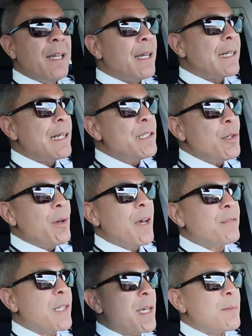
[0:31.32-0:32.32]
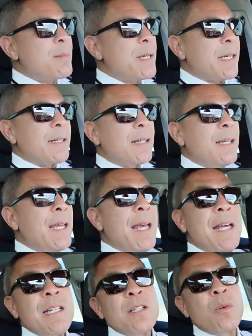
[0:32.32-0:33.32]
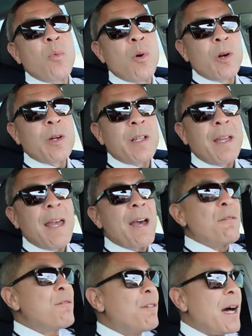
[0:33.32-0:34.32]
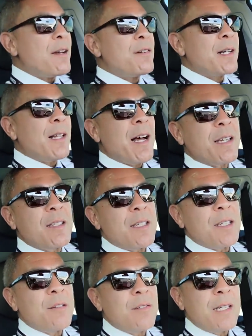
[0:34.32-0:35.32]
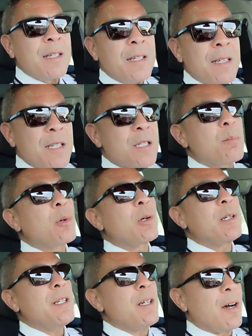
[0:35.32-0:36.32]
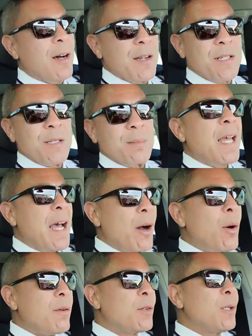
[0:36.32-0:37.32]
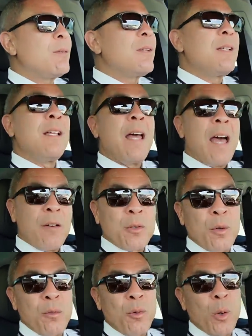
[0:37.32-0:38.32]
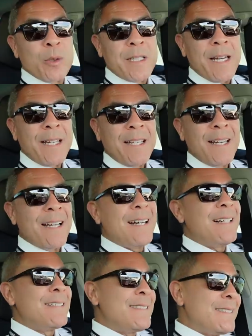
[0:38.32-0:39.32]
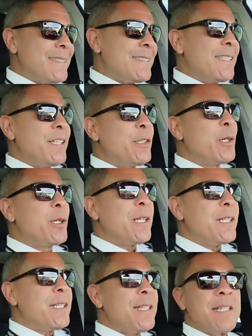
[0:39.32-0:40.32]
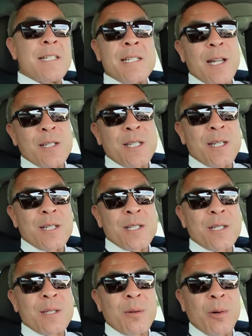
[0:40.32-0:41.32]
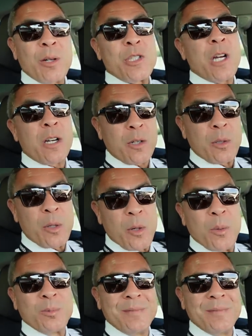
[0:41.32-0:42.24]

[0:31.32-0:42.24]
And I do have to admit, heading to work at 5 o'clock in the evening is pretty awesome. However, after a full day, you're gonna need a Celsius or a Jocko Go. Get it,